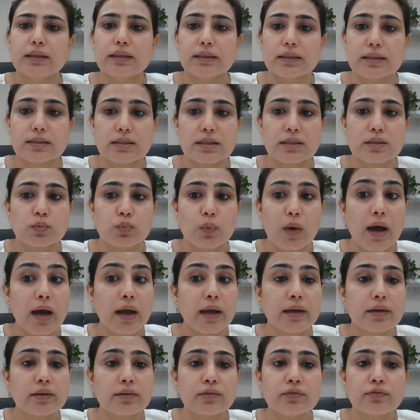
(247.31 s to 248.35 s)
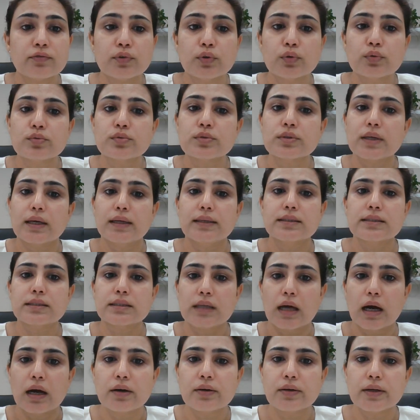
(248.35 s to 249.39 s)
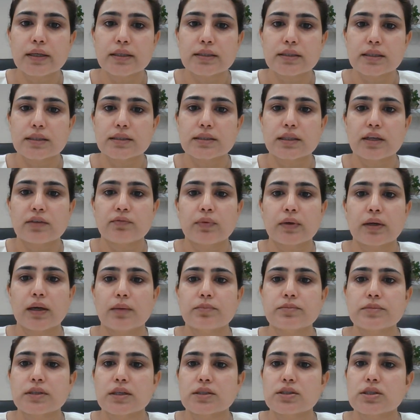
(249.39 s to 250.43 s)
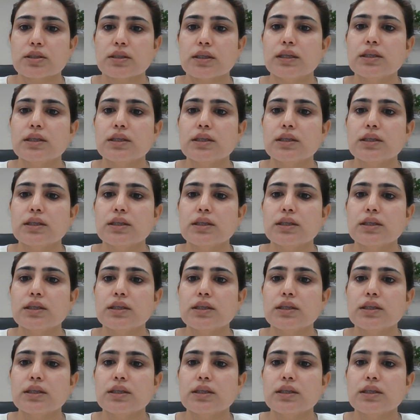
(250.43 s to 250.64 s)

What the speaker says: This is why reviews and star ratings have become such an